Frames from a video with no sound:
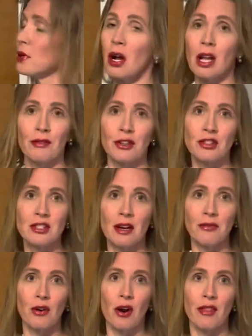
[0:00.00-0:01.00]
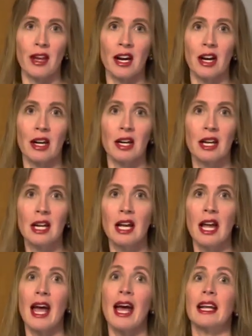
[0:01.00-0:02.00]
all of your stuff on there
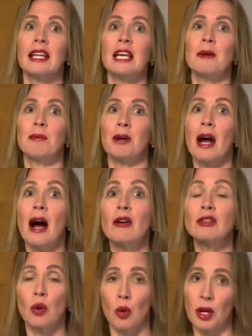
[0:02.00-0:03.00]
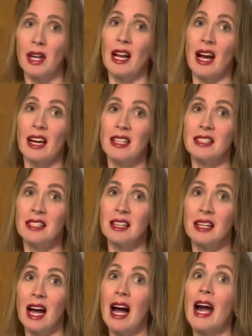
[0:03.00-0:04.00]
and keep your house organized.
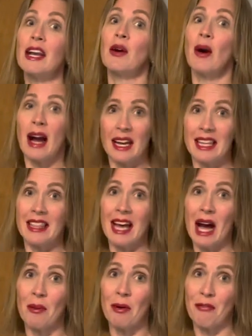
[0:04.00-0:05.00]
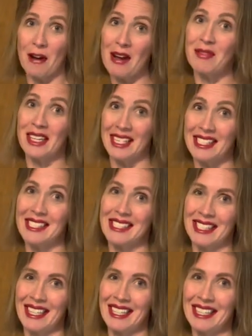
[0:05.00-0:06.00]
I know I need that with five kids.